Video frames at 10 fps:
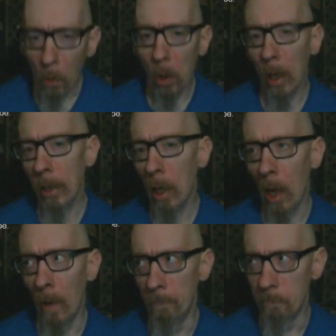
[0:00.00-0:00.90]
um
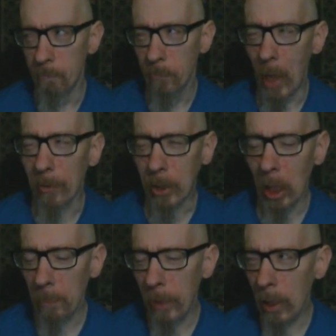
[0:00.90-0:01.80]
that's gonna
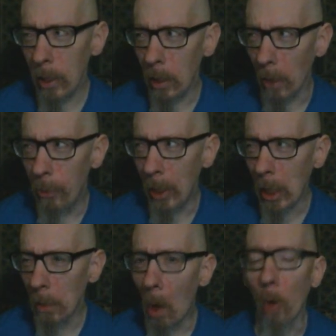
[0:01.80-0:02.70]
be I think in about
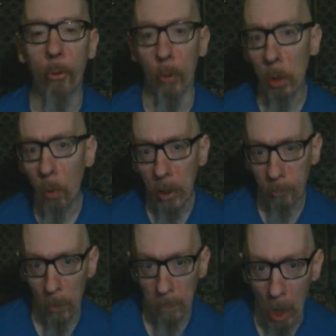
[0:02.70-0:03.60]
three weeks from now.